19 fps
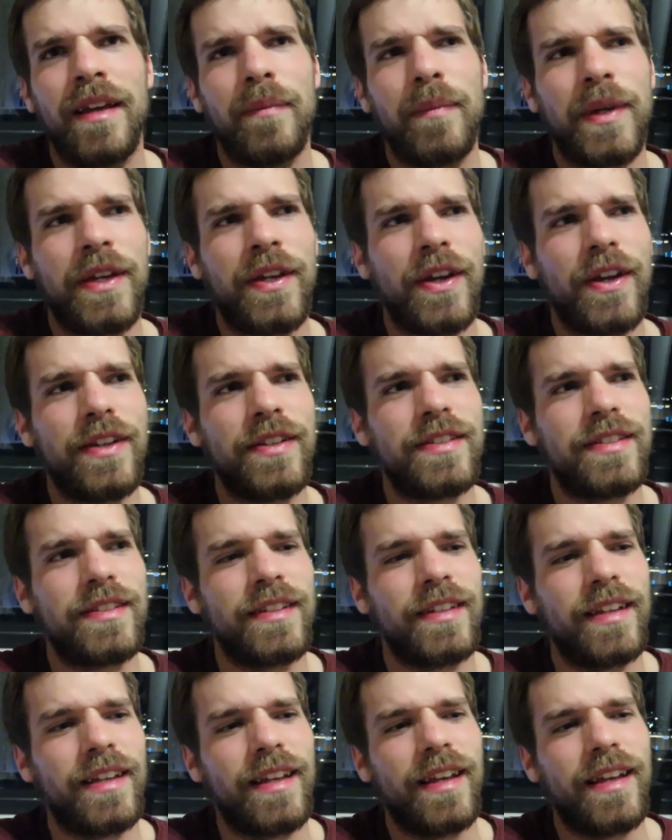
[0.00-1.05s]
because
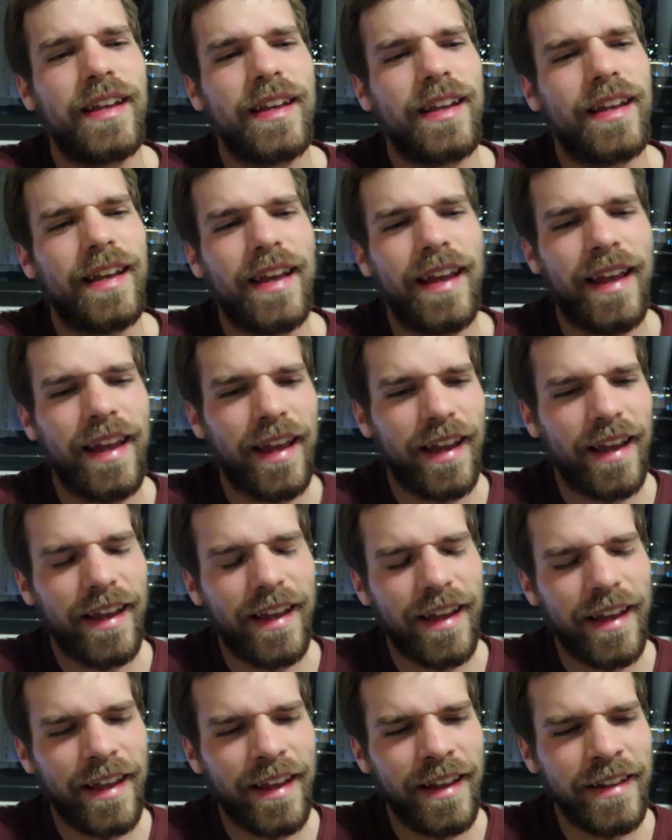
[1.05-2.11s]

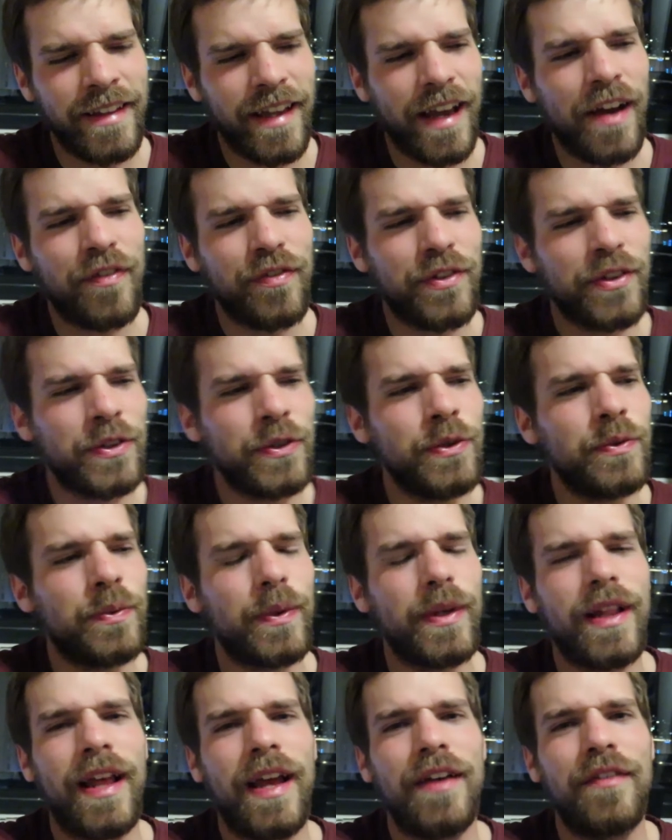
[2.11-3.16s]
in the afternoon
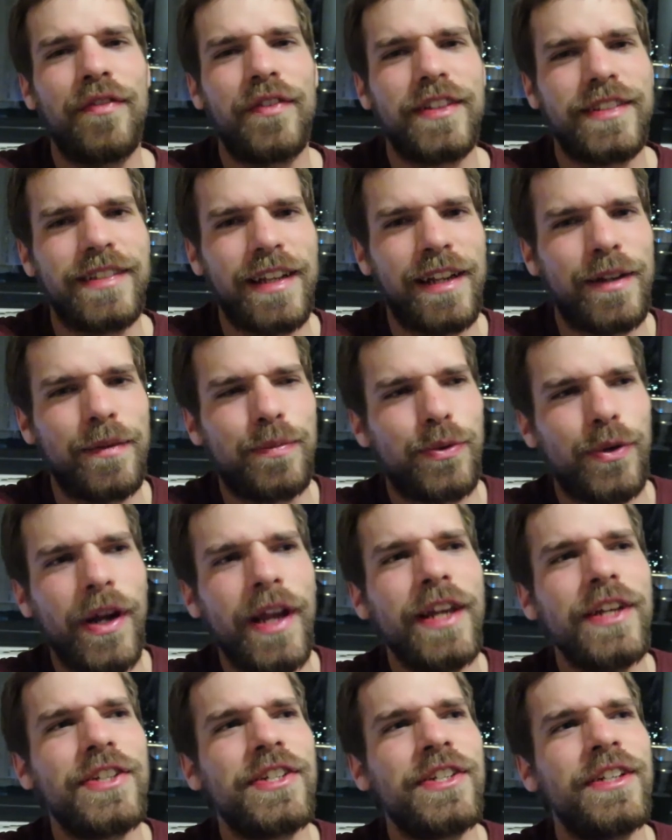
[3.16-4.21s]
we'll have a
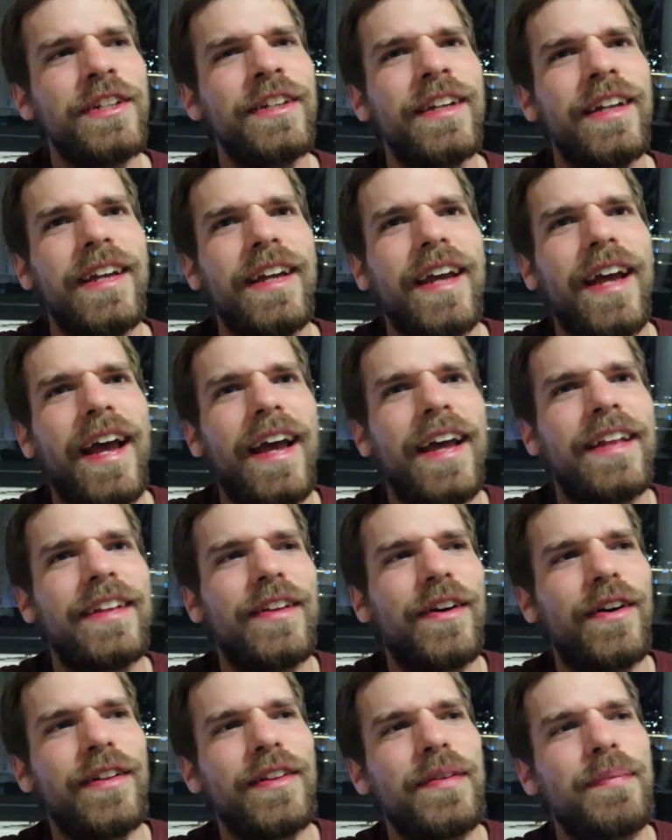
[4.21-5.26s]
celebration and
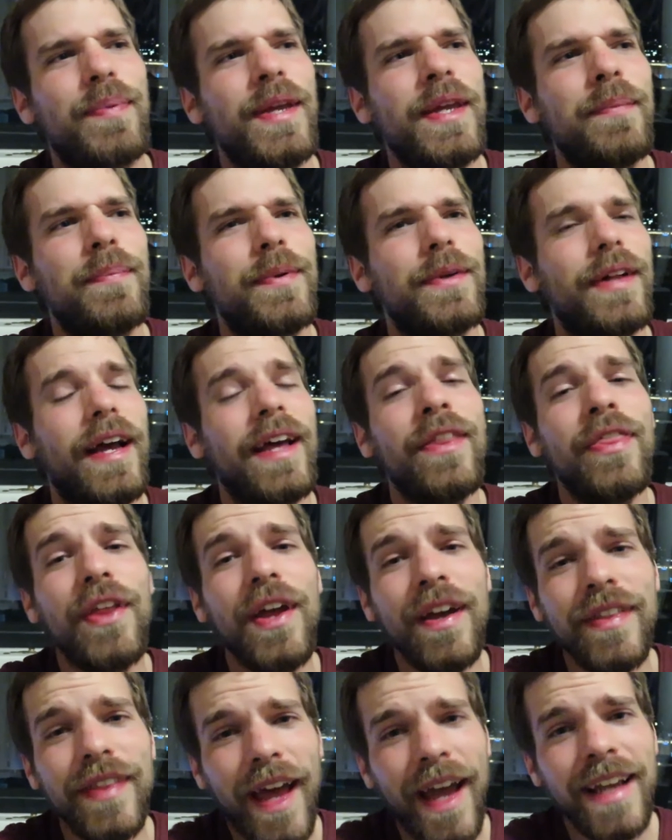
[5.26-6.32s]
all the people and they
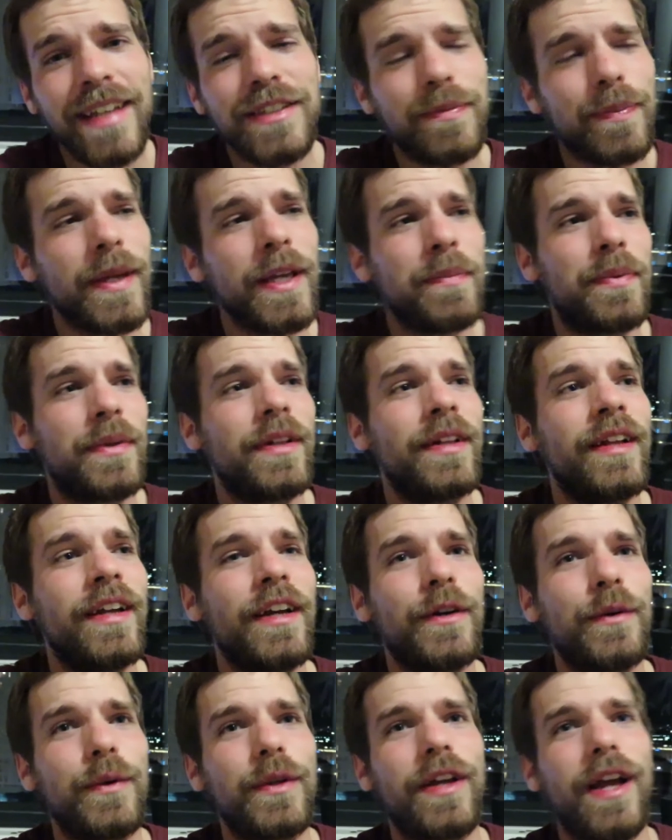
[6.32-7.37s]
are nice people
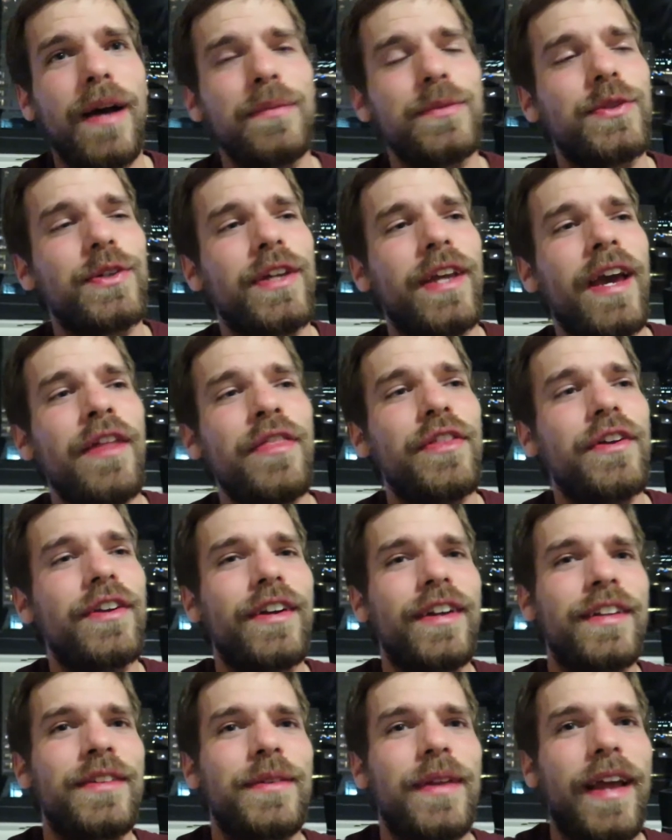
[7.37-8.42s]
will come together
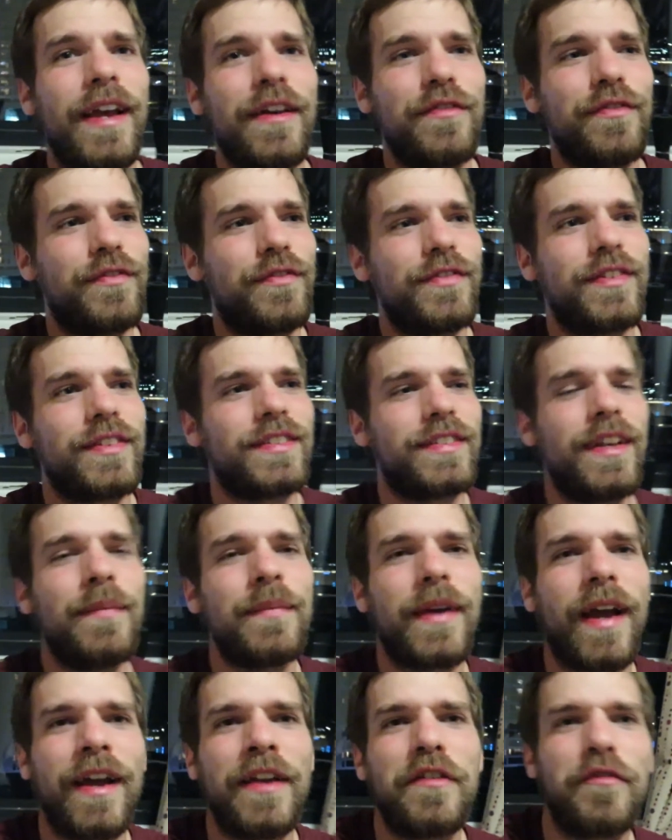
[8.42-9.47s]
and have some
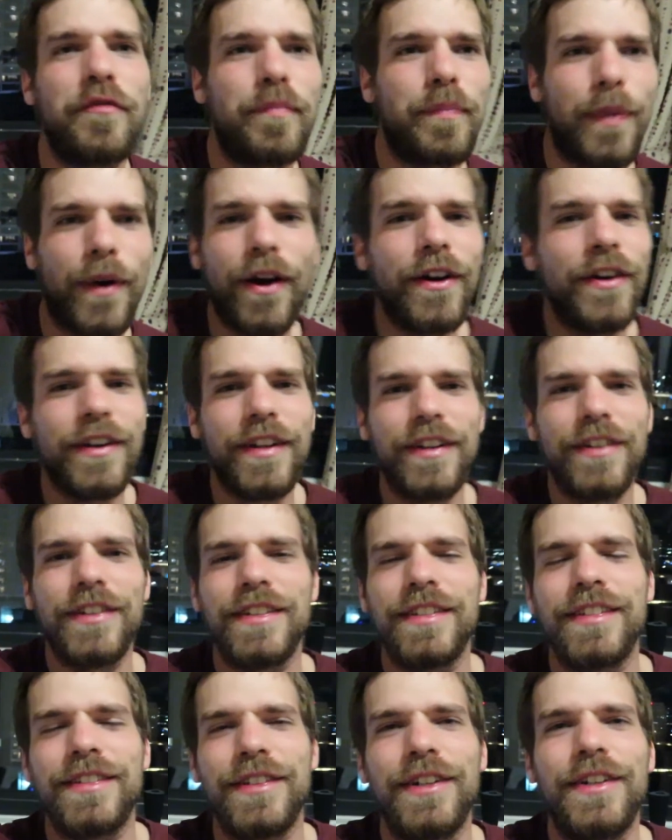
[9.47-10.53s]
kind of party
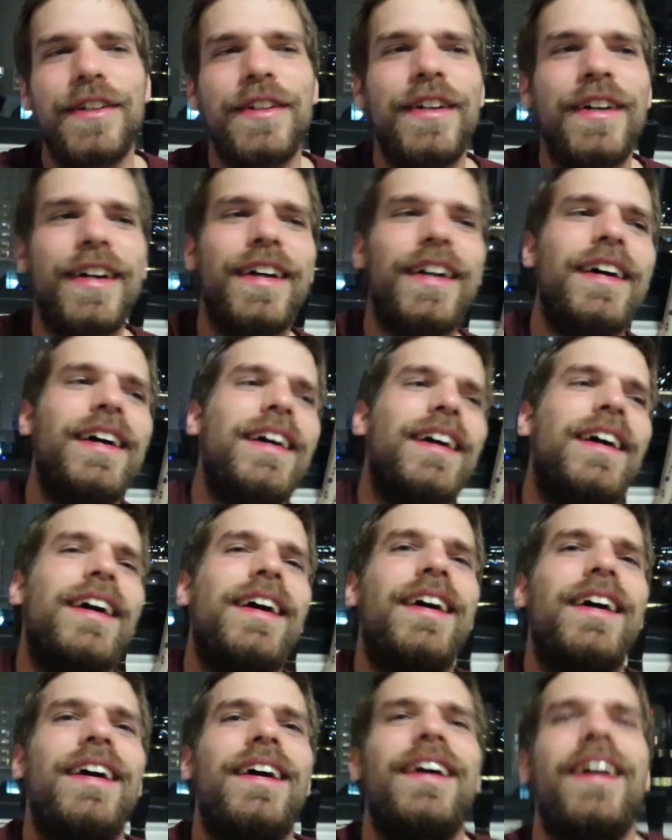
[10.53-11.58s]
or so
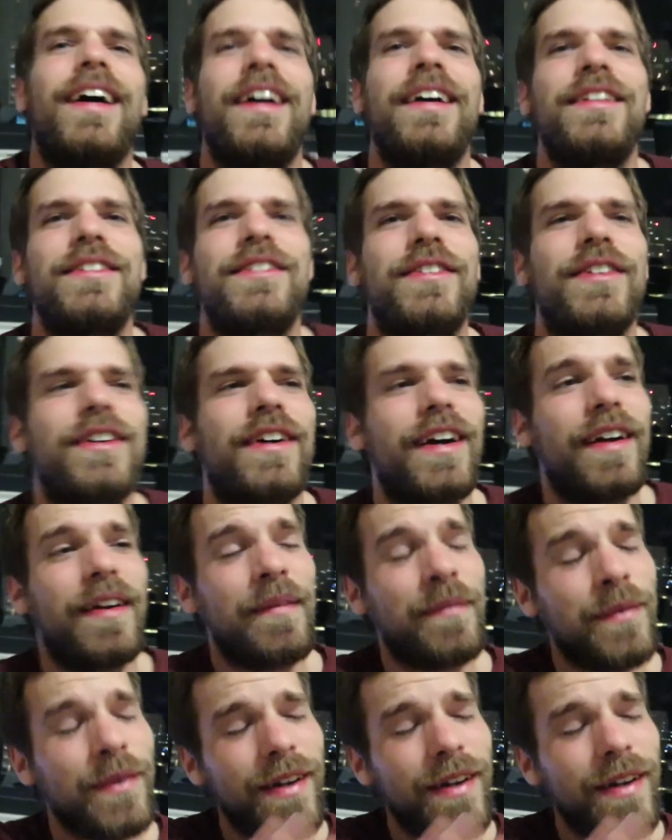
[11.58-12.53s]
uh, and so I'm